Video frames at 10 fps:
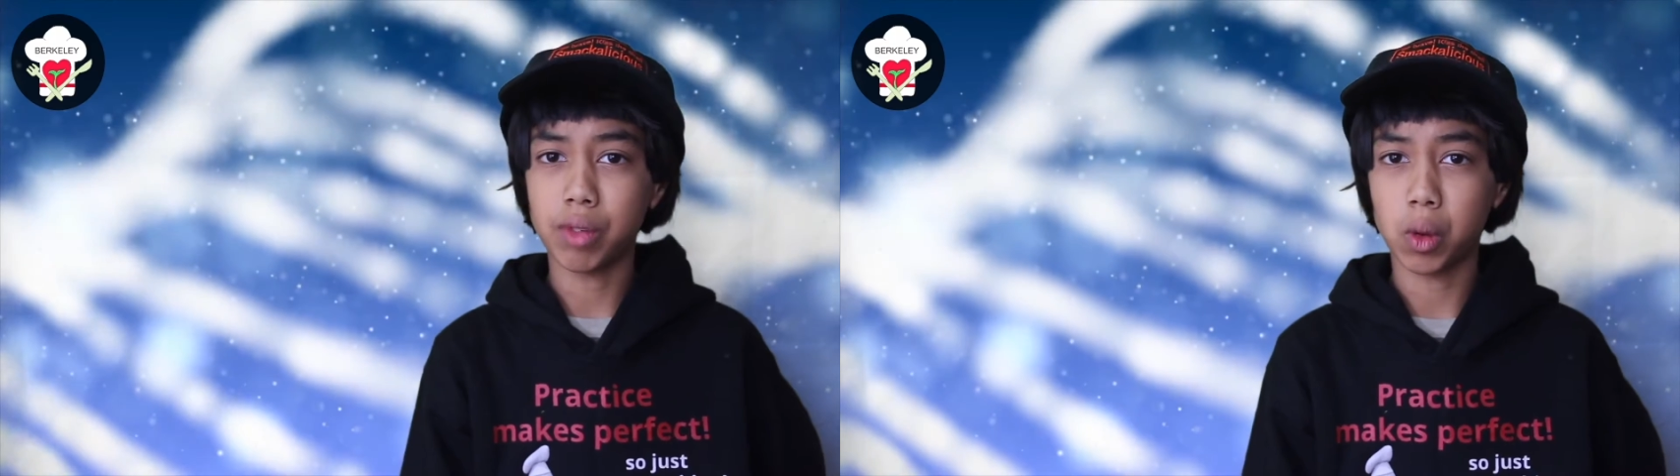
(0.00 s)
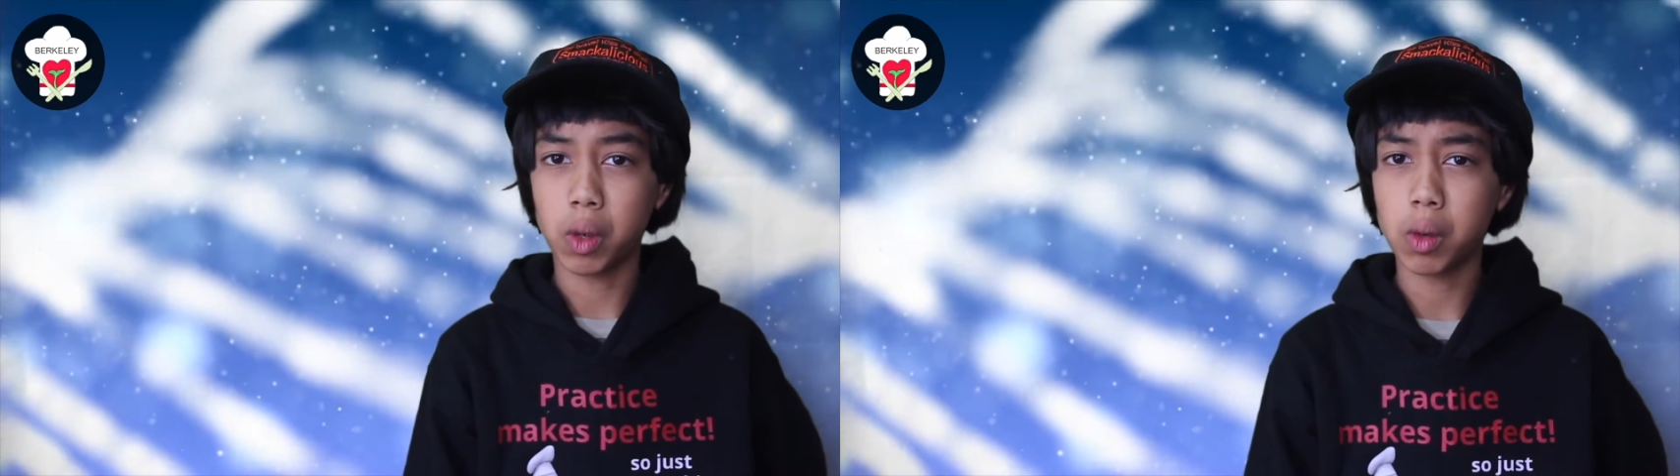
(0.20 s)

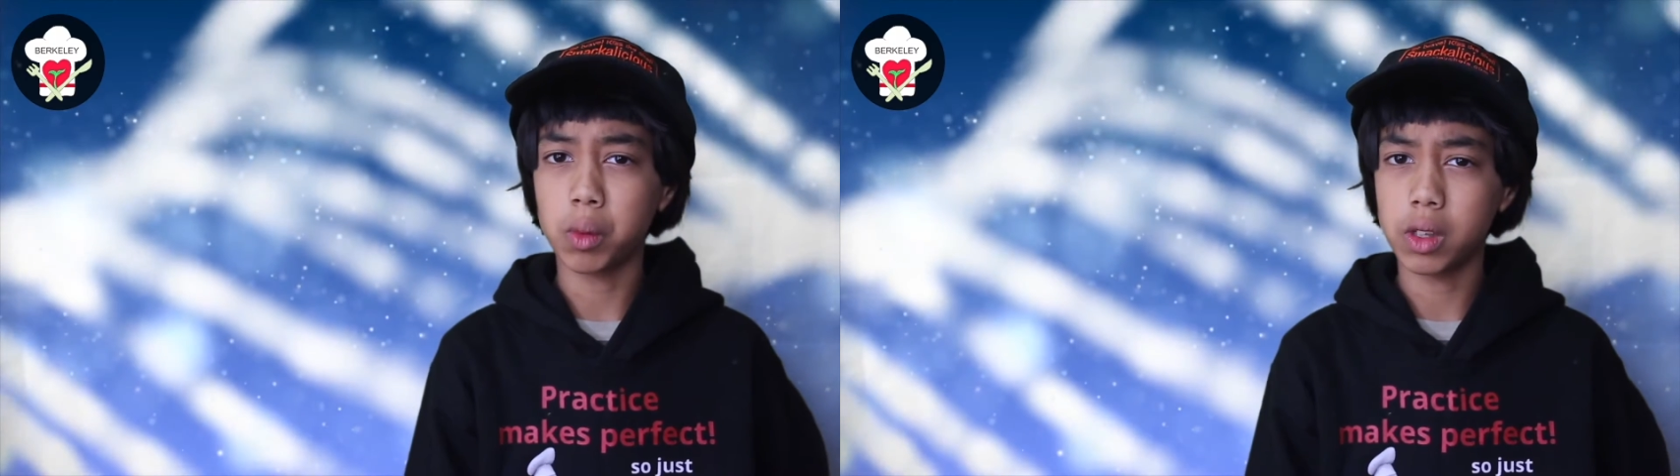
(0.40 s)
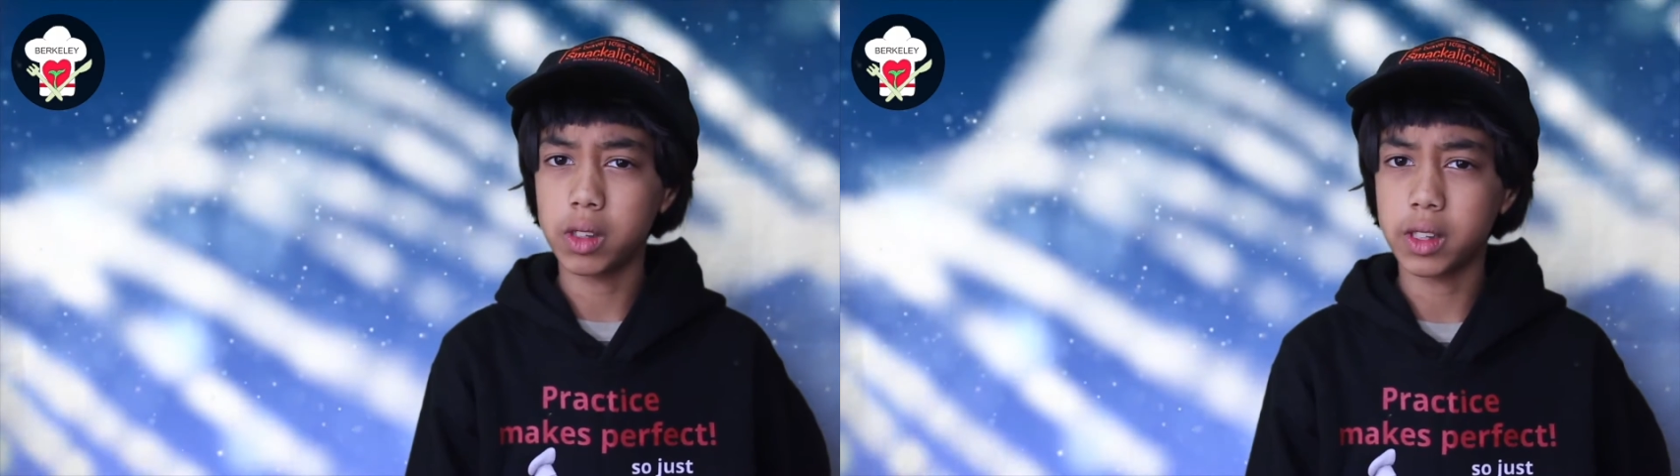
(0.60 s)
a quick
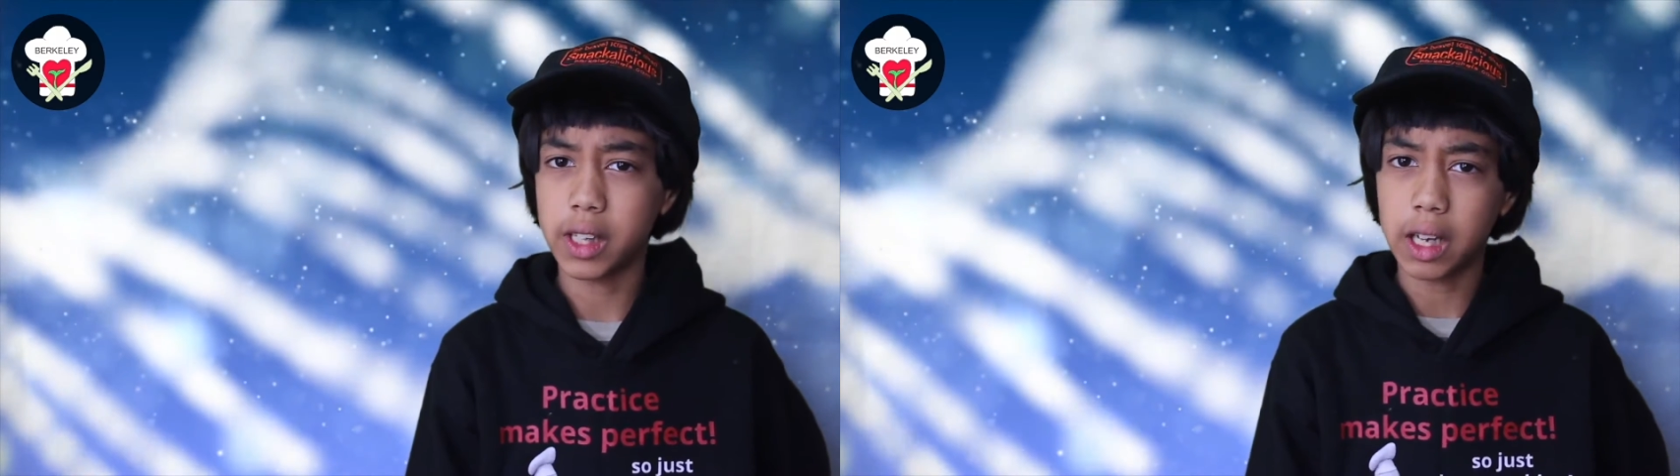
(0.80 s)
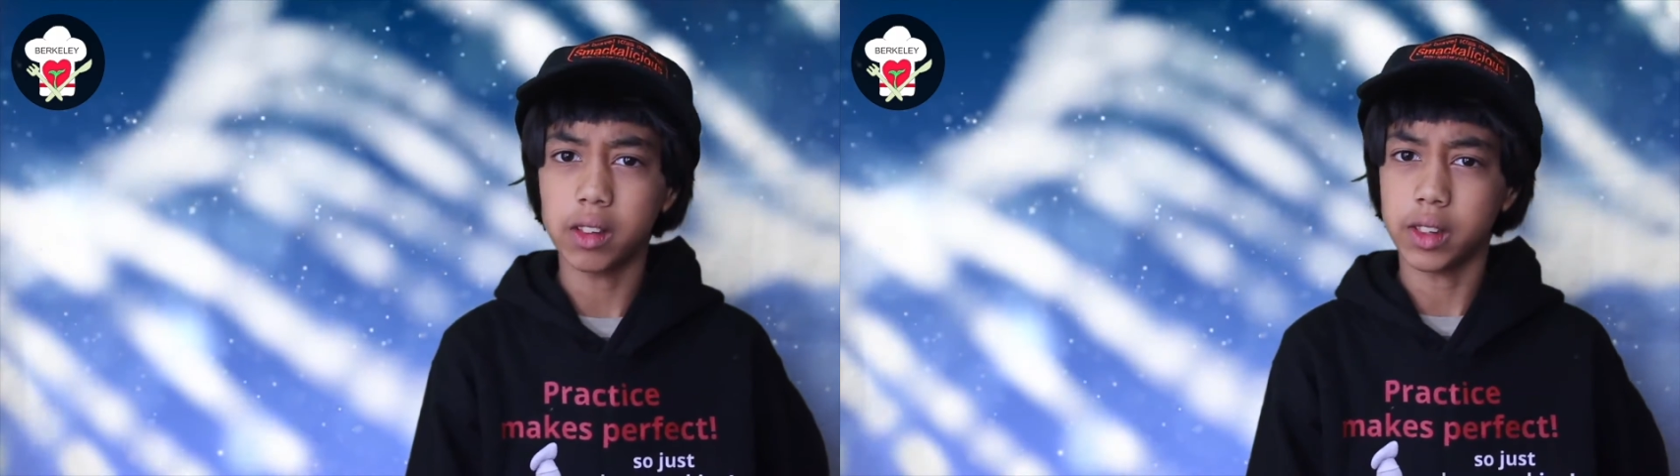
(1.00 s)
word to
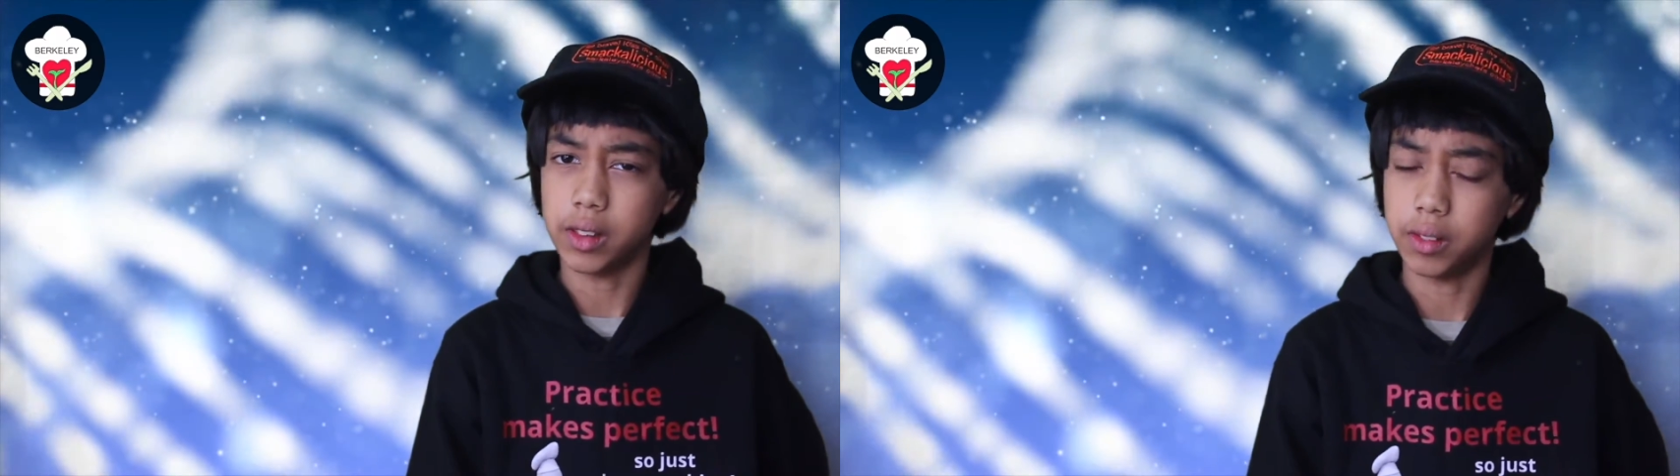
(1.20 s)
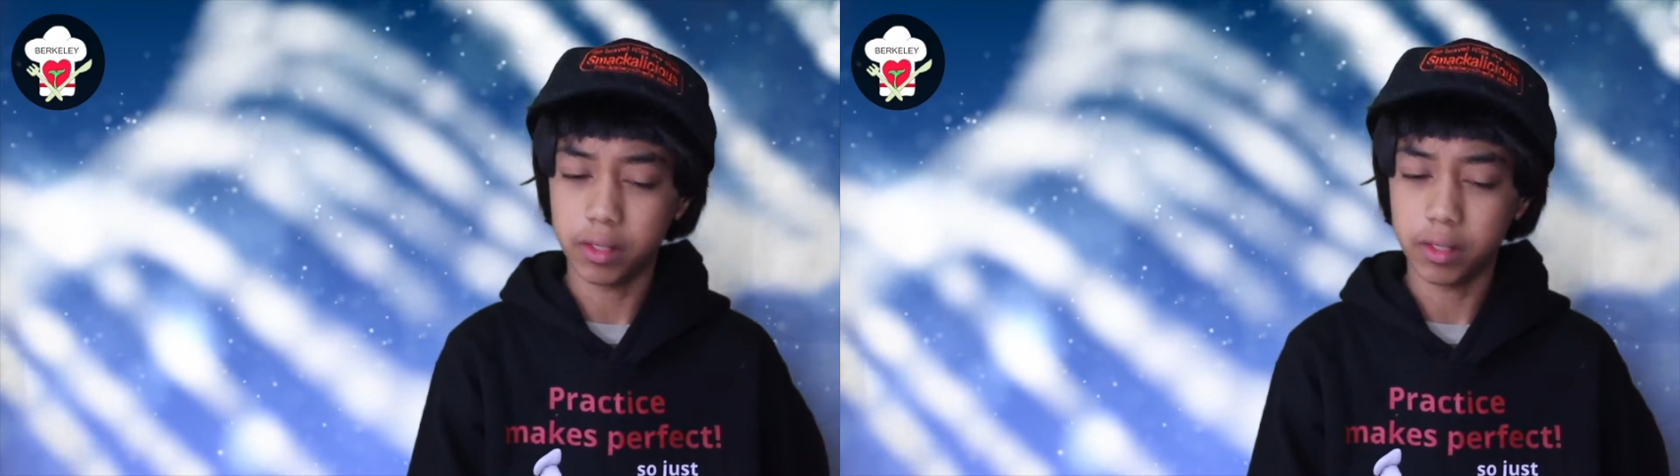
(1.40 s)
tell you.